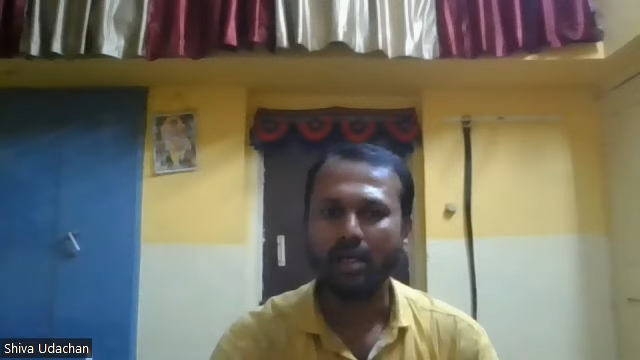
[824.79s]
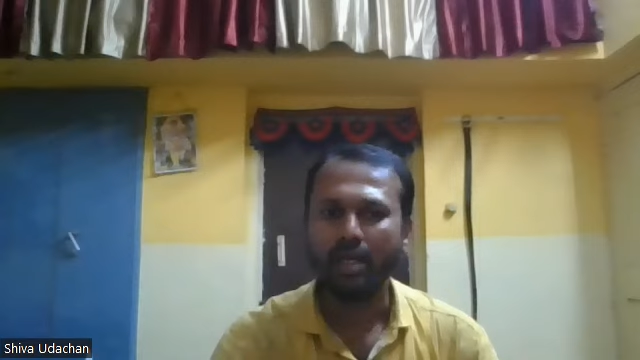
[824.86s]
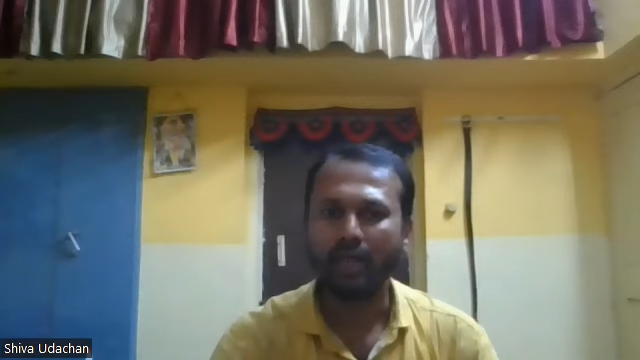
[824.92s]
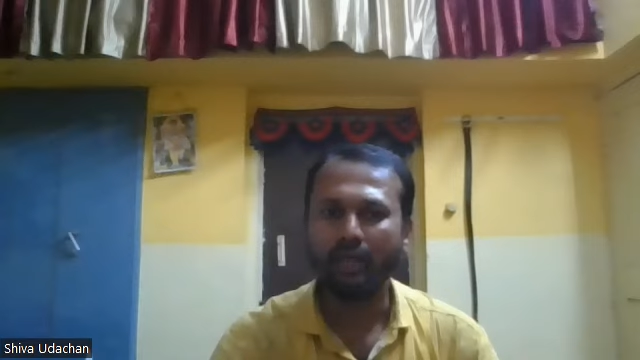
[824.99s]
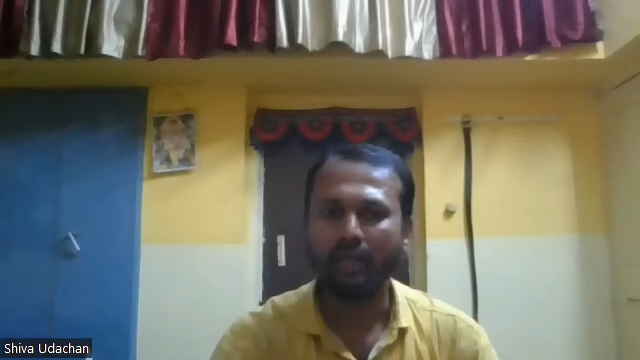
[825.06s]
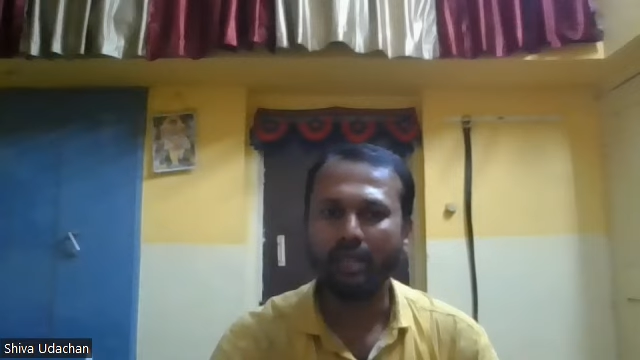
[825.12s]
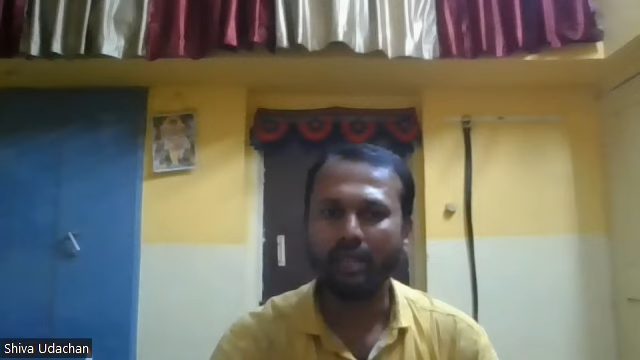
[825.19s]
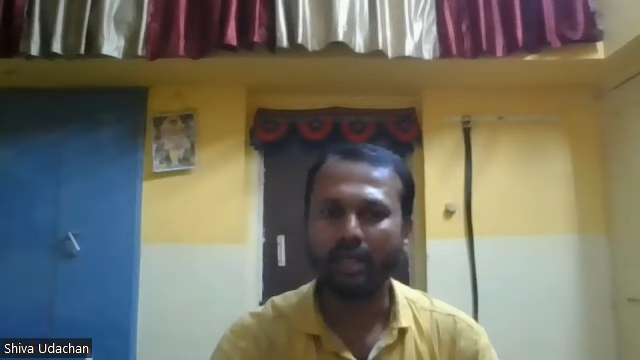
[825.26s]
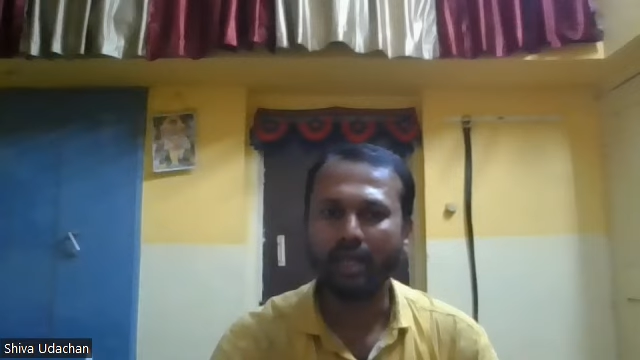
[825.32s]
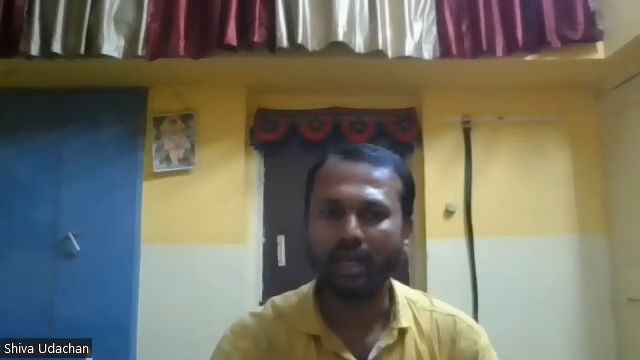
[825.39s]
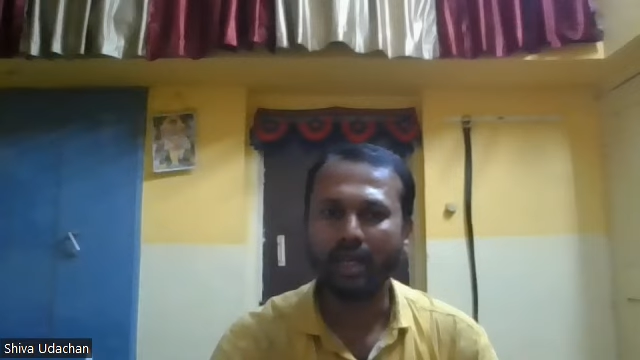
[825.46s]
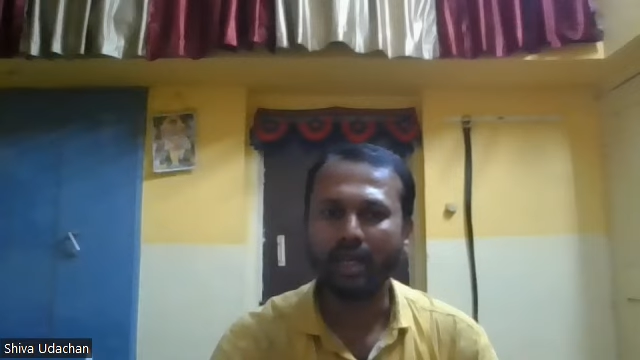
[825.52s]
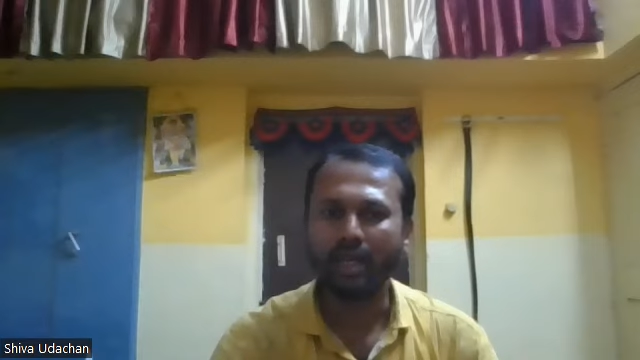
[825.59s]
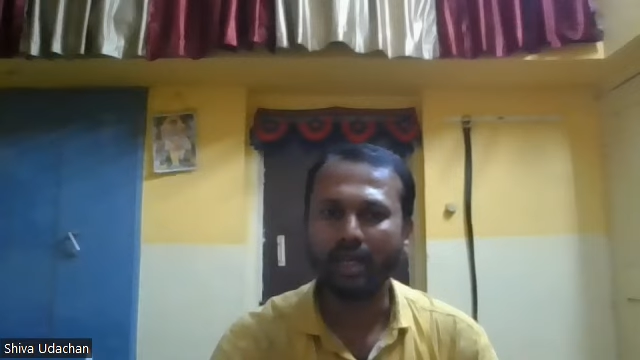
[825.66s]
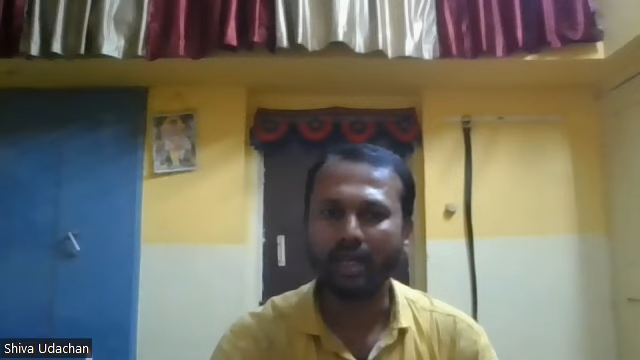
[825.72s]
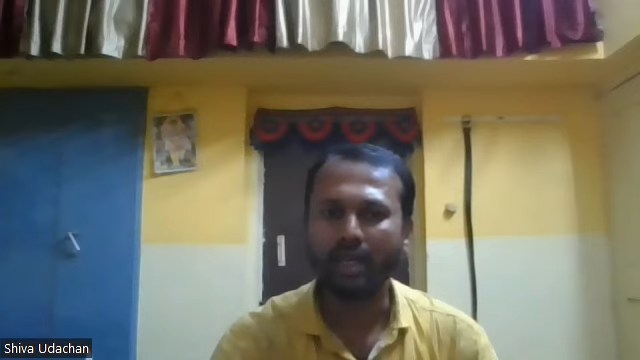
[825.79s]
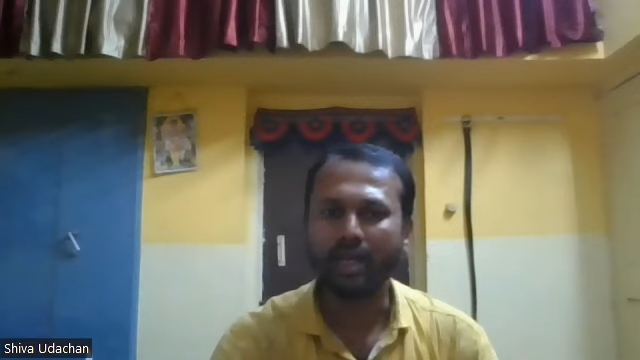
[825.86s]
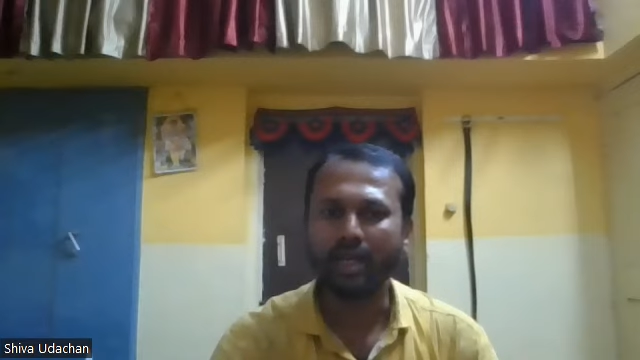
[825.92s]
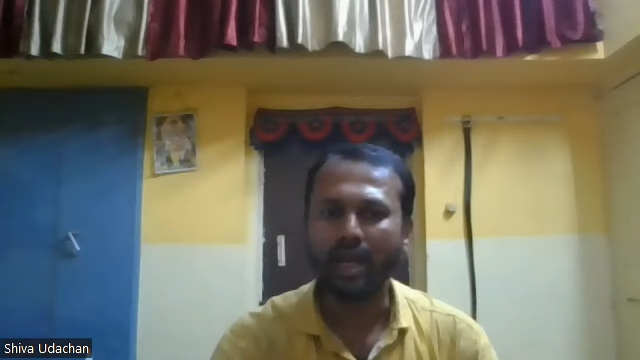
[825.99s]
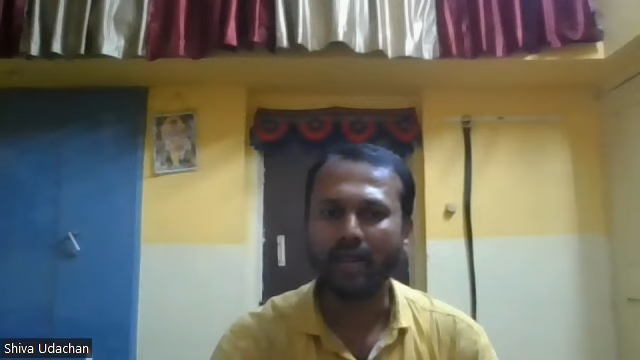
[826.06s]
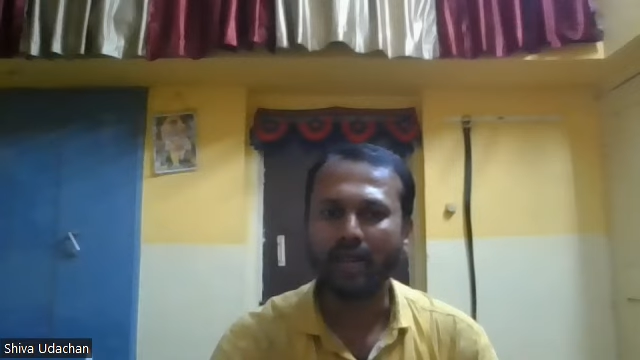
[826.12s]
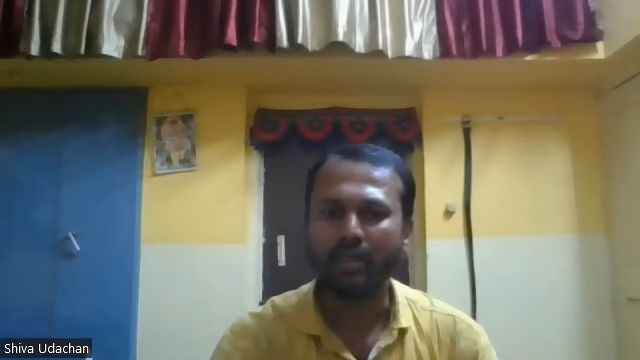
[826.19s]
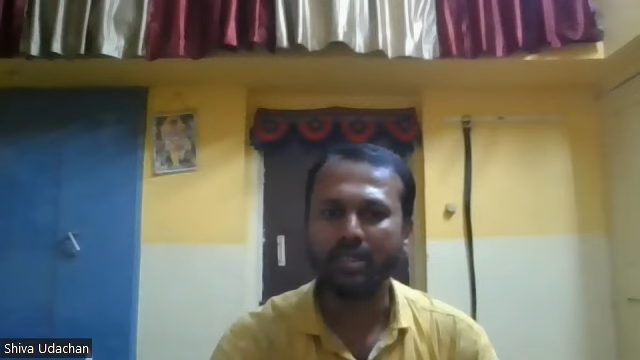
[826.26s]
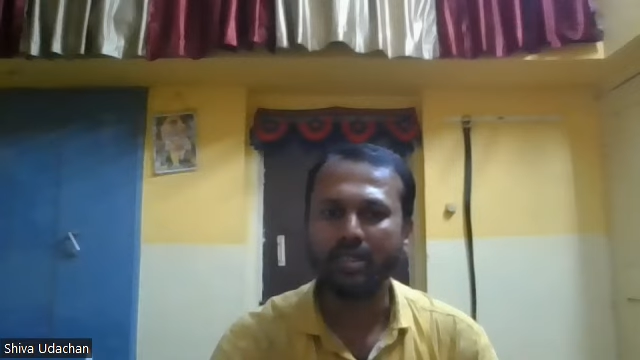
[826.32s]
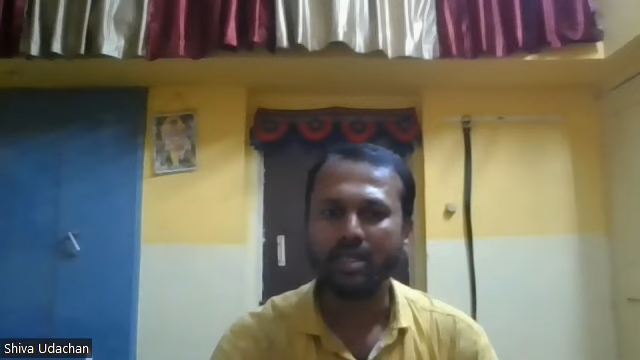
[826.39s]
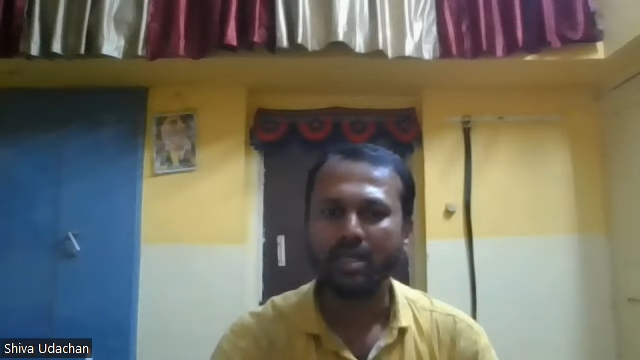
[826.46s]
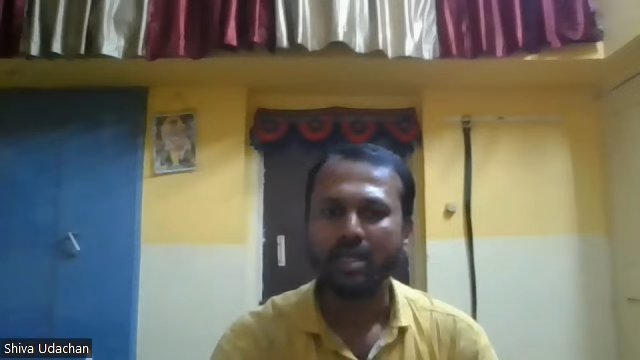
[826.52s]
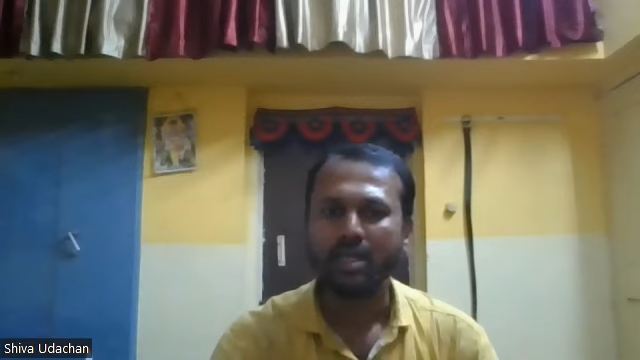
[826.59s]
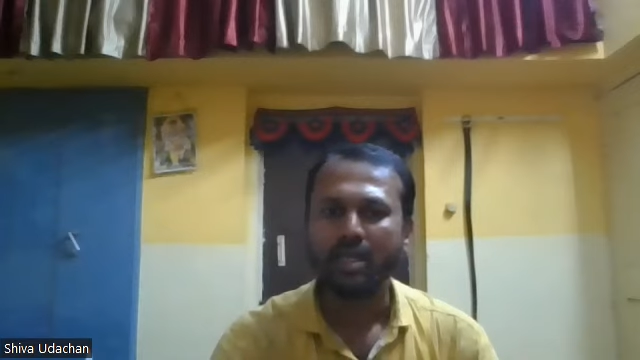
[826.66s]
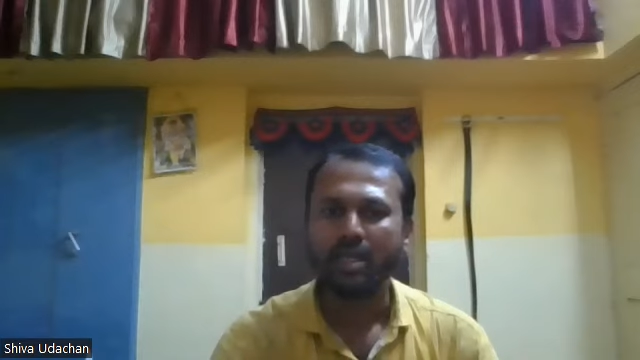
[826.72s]
given the current rate at which
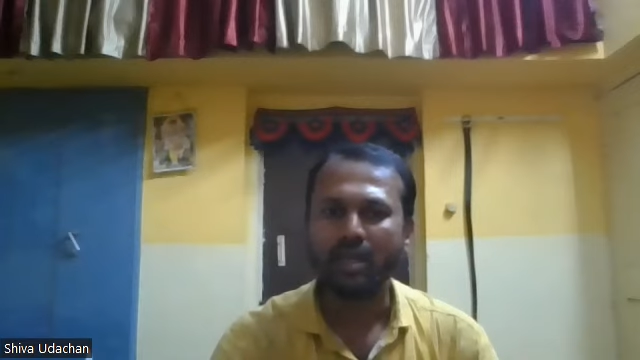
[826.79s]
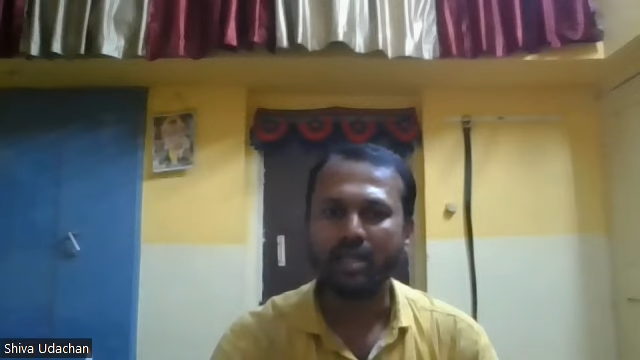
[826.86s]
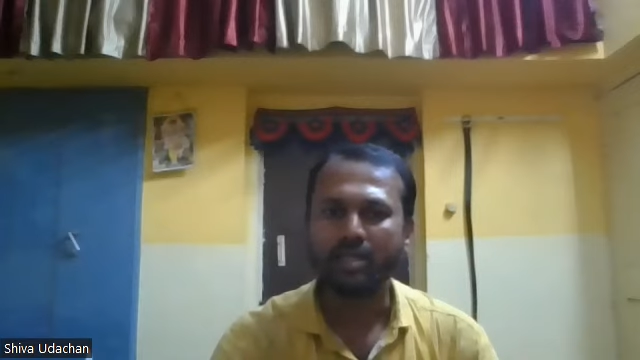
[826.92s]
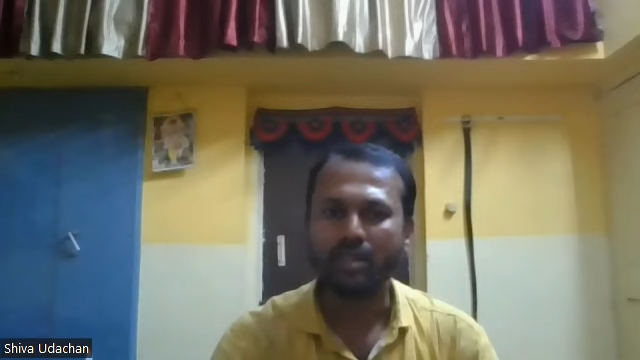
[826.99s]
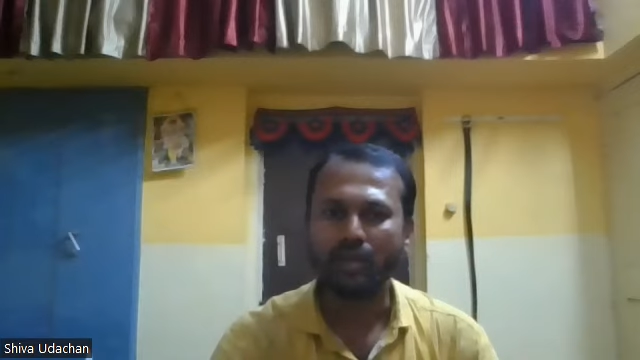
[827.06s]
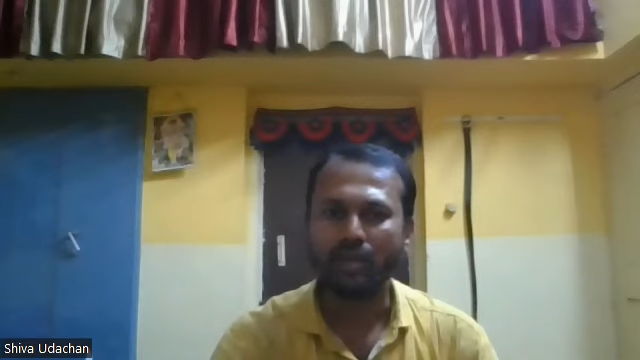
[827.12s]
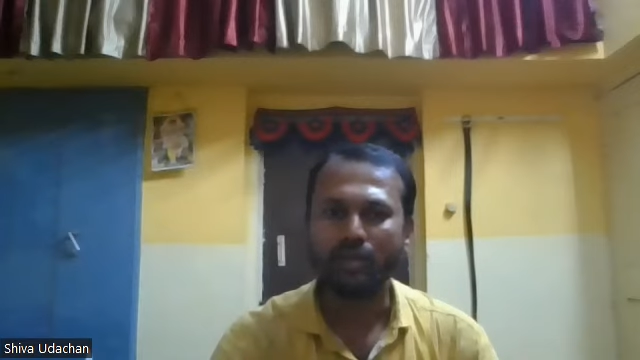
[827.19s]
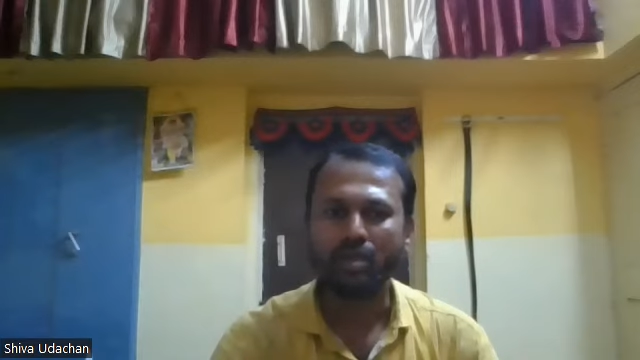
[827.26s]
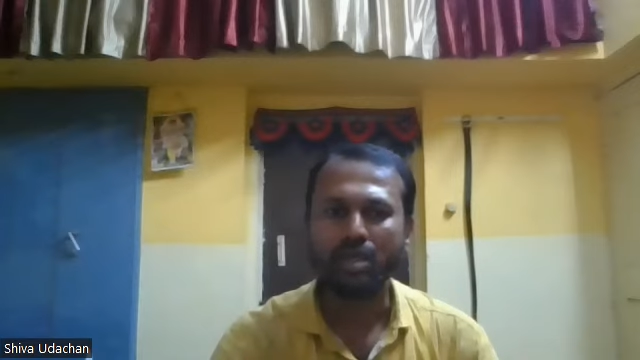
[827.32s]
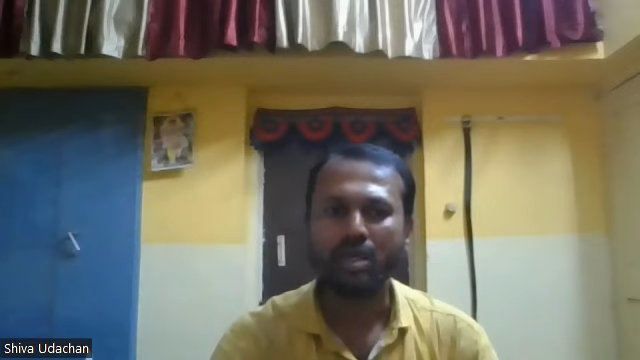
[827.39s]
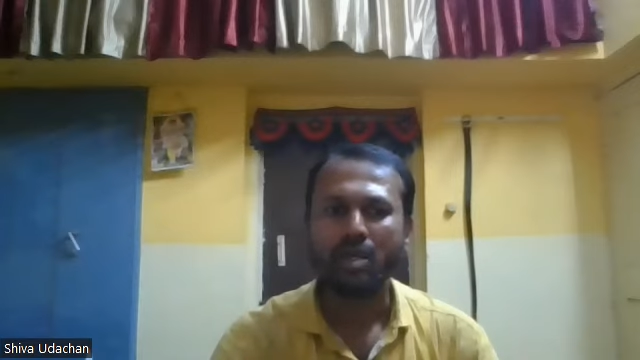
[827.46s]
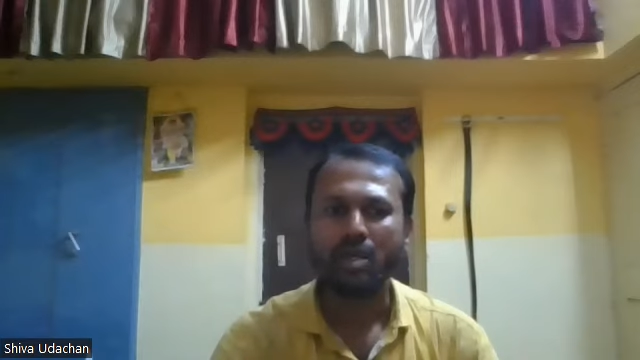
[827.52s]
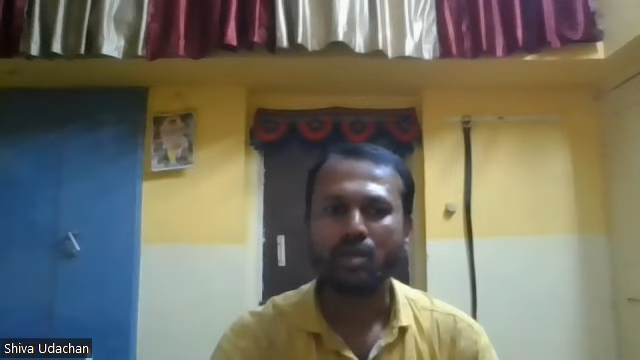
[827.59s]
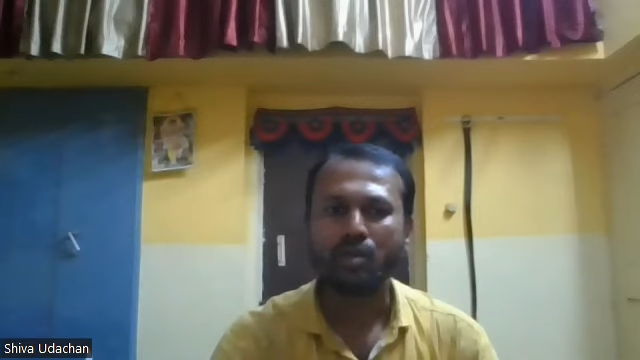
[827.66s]
it is used,